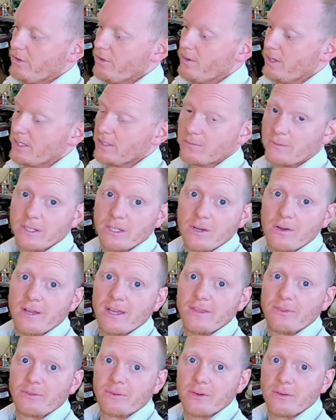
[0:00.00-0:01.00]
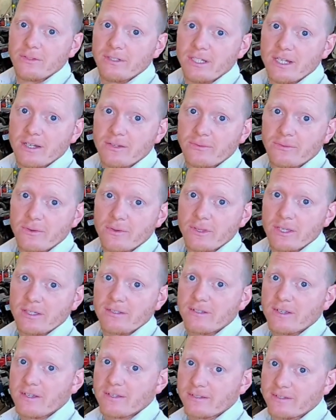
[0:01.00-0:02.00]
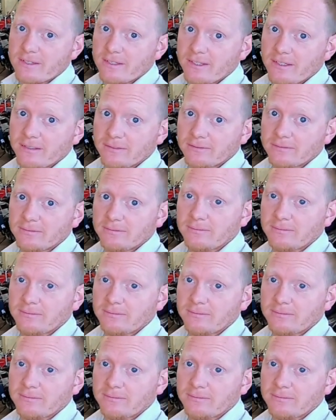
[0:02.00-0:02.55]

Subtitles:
I guess we can go ahead and throw it in the air and throw the exhaust in it,